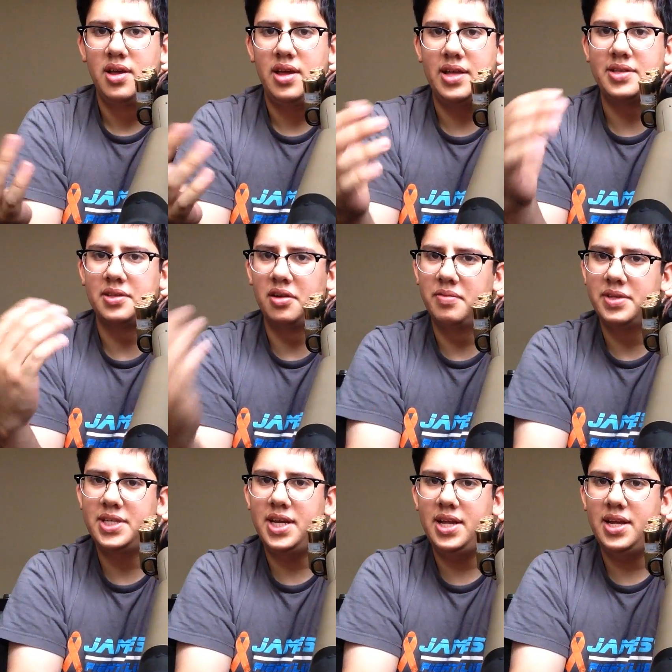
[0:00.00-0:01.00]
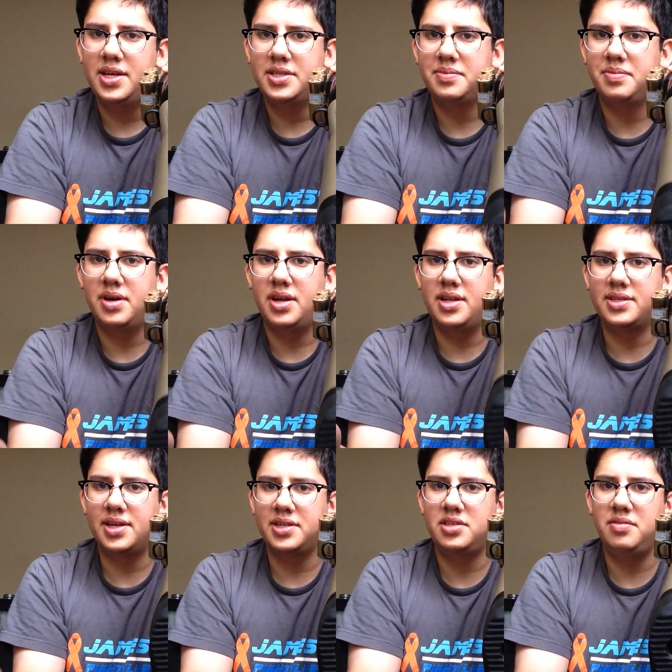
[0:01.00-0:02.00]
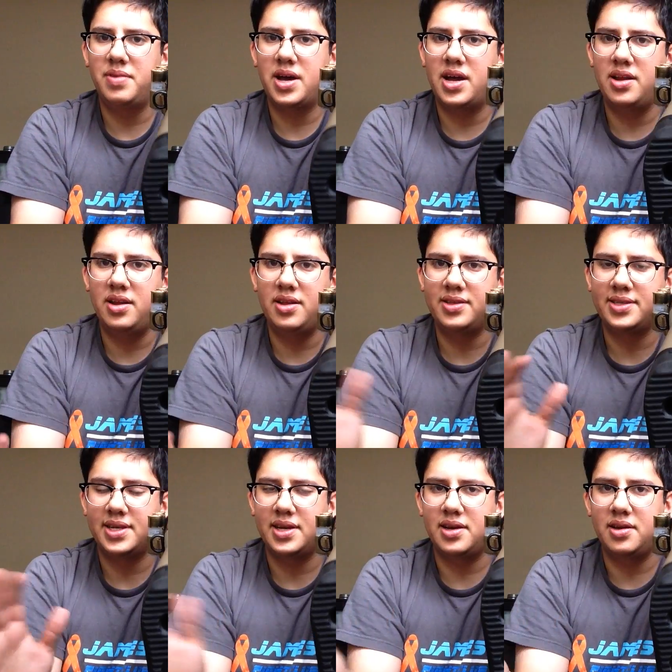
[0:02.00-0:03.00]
It's a little bit tedious, but it's not too bad, and it's